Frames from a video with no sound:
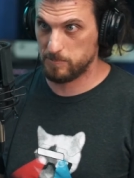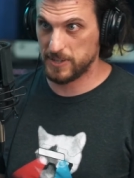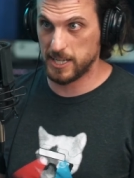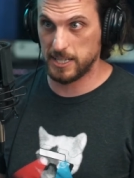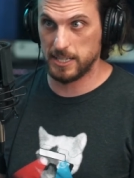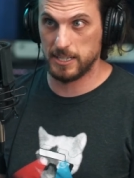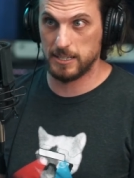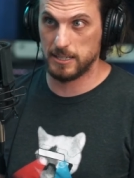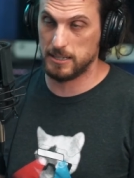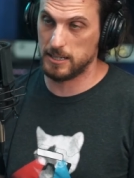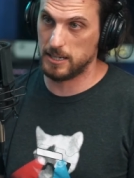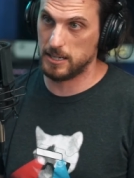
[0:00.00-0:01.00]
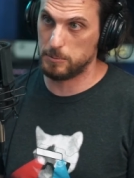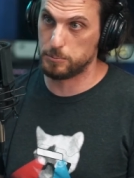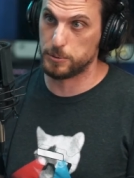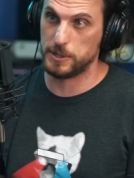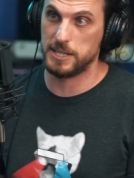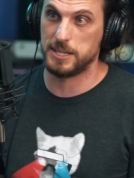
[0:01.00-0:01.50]
any uh,
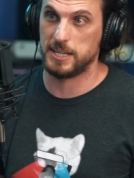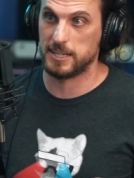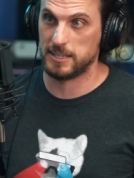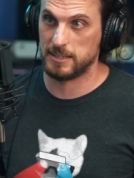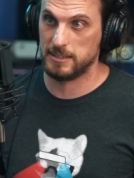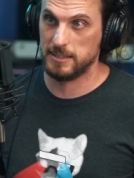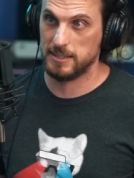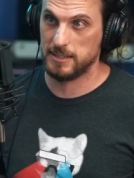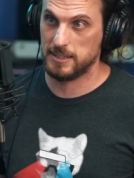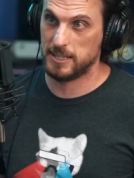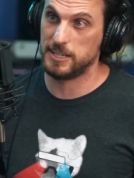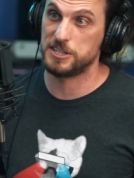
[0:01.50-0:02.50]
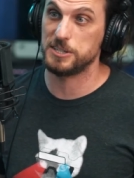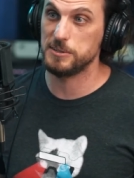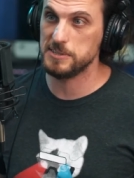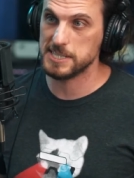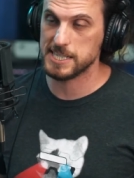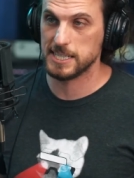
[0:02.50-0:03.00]
breathing
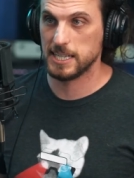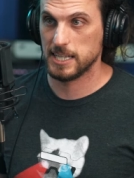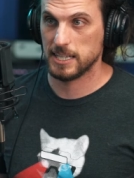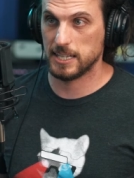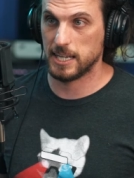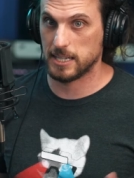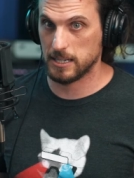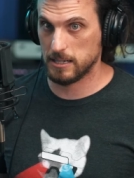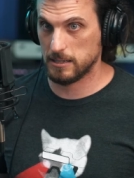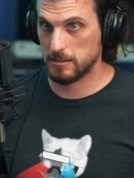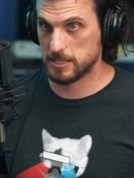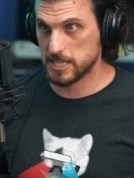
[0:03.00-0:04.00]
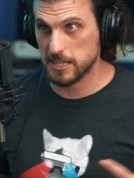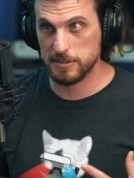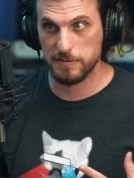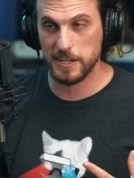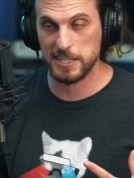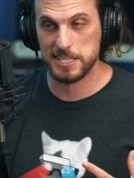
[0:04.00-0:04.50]
issues mm-hmm. like chest
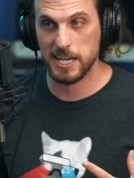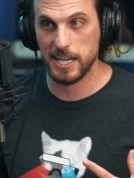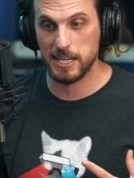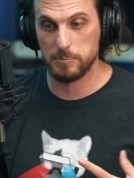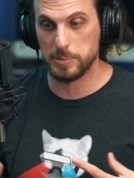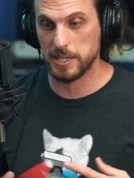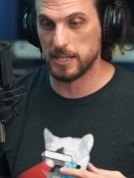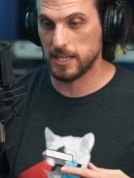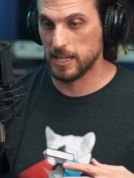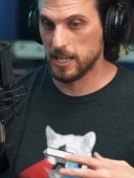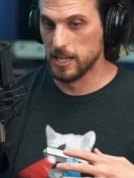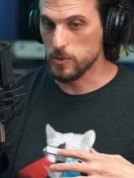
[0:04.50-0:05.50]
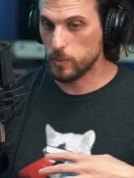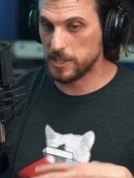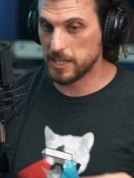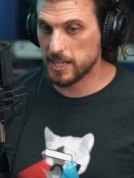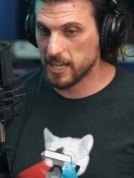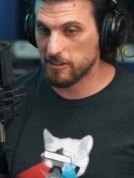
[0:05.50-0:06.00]
felt tight but we
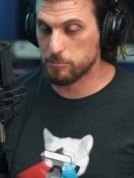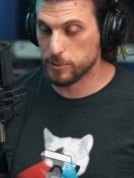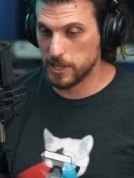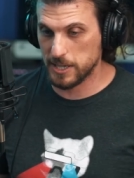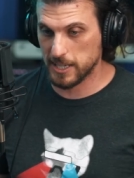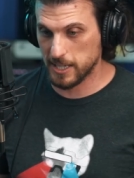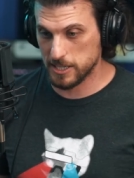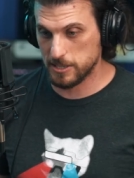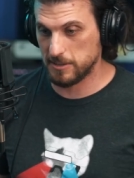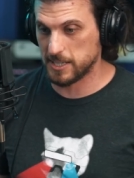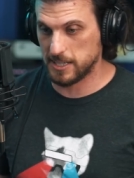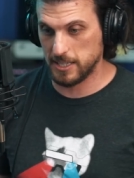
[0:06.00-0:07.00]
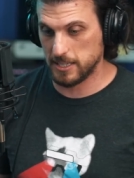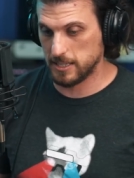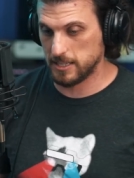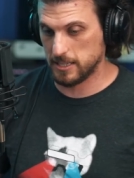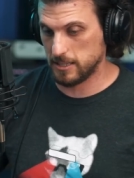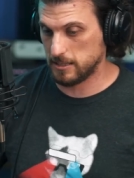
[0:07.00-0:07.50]
didn't have breathing issues that
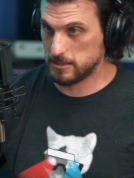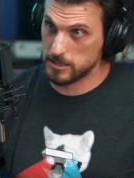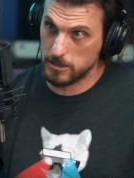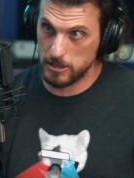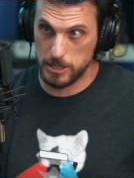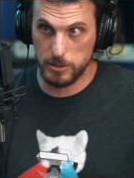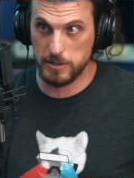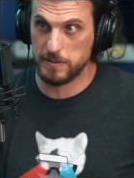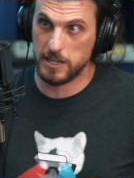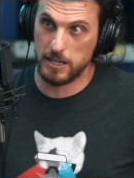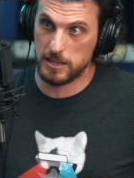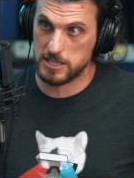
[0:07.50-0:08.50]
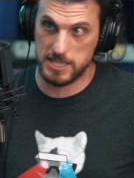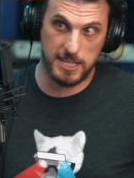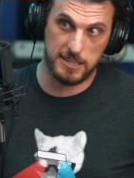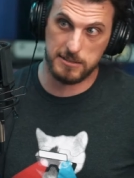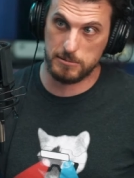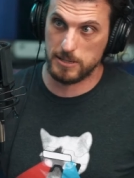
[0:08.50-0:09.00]
needed uh, to go to UF Health,
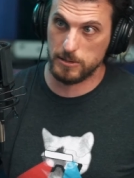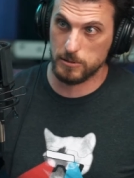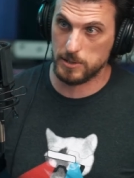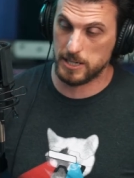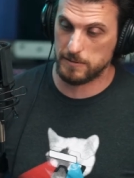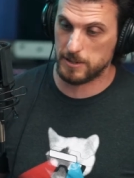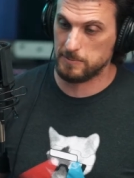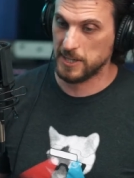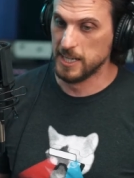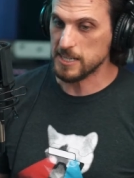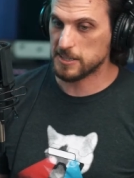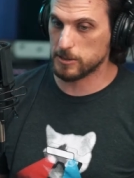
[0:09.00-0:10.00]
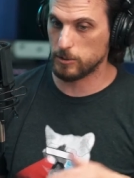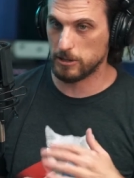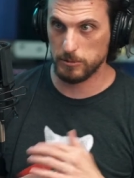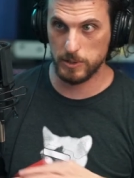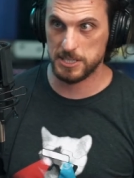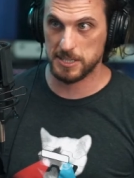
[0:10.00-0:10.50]
Shands, or, or whatever. So we
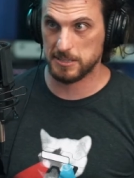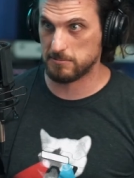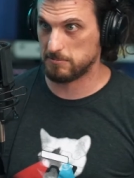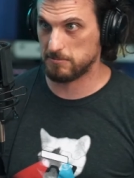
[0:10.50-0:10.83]
were, we just